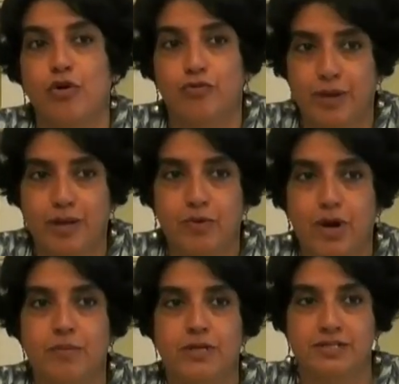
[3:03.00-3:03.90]
being
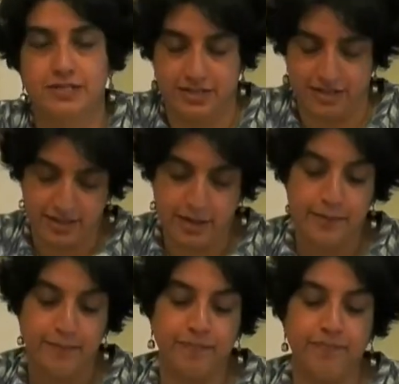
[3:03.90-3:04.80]
Prime Minister,
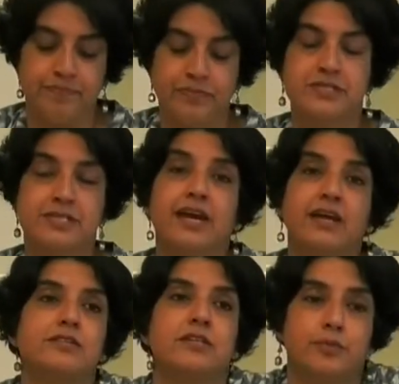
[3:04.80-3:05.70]

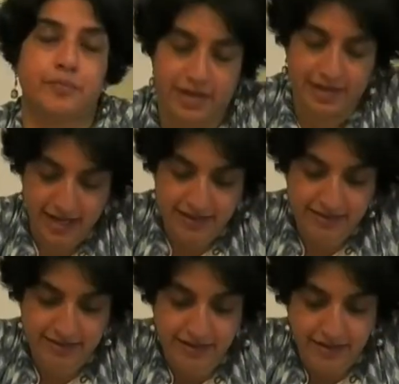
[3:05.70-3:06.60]
second term and
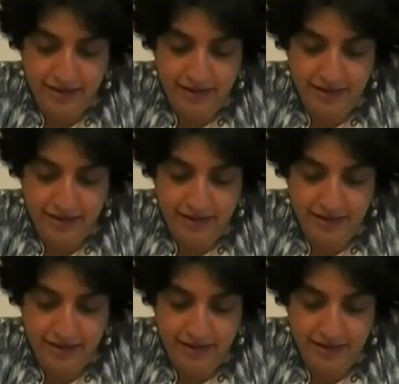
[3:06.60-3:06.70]
8th year.